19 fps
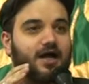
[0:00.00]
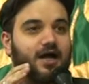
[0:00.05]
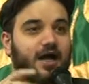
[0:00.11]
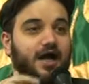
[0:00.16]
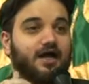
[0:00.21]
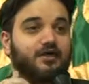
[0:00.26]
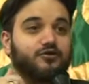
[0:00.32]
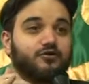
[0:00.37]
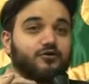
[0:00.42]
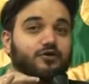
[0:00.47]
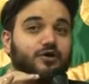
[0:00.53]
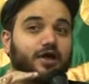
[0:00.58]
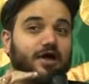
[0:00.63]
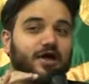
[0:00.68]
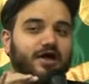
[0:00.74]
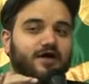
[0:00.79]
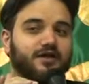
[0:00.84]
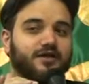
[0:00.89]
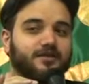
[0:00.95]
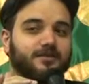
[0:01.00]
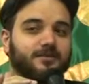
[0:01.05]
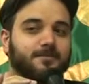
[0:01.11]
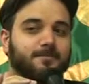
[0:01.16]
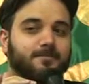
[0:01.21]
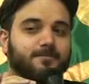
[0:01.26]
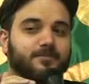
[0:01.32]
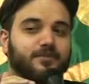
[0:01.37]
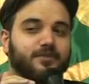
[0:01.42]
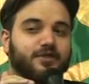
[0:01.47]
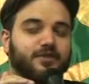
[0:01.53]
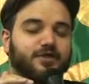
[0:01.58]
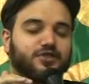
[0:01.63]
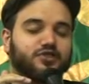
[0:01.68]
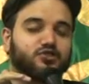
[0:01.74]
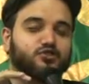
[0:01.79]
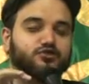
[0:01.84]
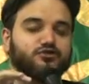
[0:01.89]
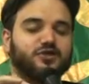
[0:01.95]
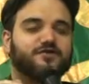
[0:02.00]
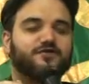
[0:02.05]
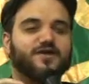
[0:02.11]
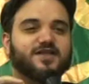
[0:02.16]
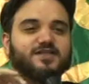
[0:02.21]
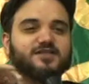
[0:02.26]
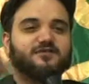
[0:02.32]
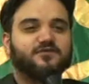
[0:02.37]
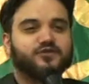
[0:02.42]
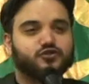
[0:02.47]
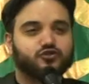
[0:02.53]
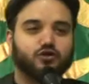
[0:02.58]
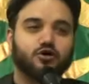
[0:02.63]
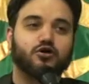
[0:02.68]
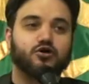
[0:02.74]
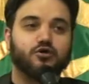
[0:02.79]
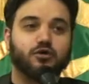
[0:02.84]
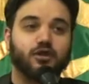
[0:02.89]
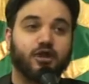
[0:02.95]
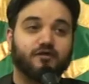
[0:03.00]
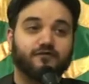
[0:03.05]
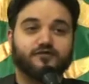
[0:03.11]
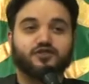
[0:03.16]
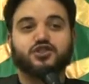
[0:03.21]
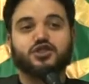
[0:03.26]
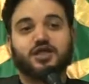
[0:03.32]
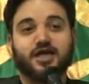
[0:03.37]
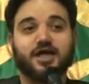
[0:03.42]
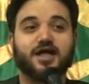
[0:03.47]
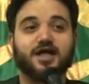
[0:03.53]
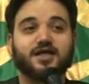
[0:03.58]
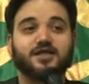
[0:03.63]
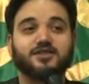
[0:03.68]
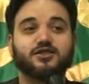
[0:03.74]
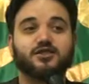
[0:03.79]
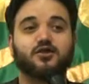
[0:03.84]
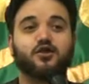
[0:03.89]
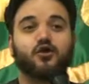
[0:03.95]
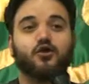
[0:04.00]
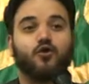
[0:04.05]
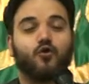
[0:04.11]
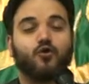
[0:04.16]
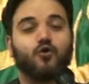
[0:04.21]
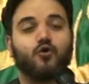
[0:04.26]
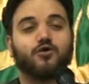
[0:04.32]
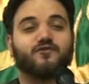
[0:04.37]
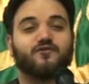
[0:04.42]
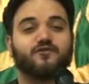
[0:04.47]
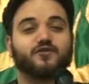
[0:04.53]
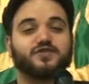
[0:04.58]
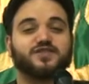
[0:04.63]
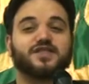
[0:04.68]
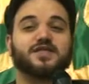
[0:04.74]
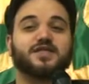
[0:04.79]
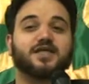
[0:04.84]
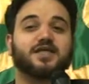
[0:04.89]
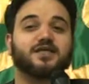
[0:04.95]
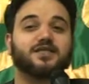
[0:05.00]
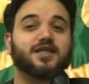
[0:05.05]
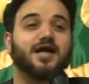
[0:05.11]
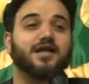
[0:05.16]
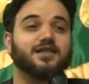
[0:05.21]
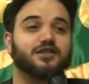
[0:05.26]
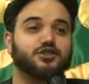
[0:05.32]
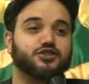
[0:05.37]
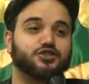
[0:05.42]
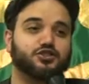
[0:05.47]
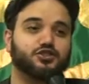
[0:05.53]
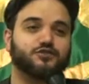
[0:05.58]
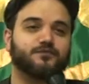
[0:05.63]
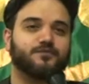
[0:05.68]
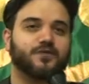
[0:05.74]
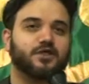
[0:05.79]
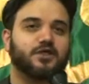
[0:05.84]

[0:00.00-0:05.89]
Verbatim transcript: either on the defensive struggle of jihad or for seeking knowledge.